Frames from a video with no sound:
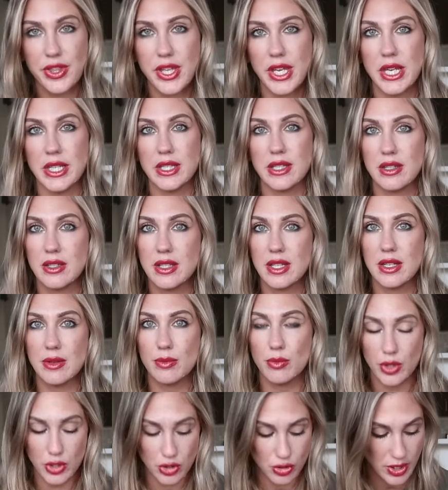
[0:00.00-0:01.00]
the tinted
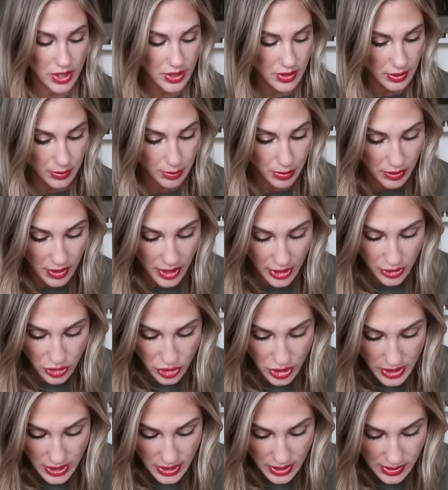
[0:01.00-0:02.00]
moisturizer
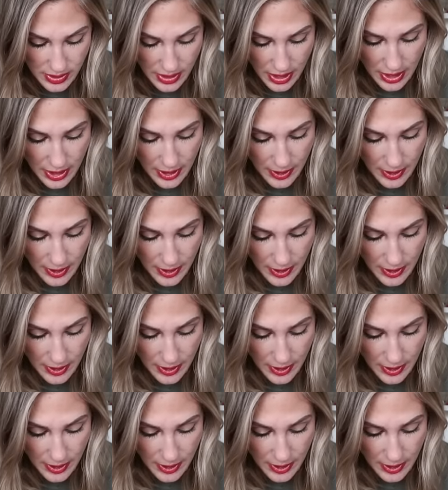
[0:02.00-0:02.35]
blushes,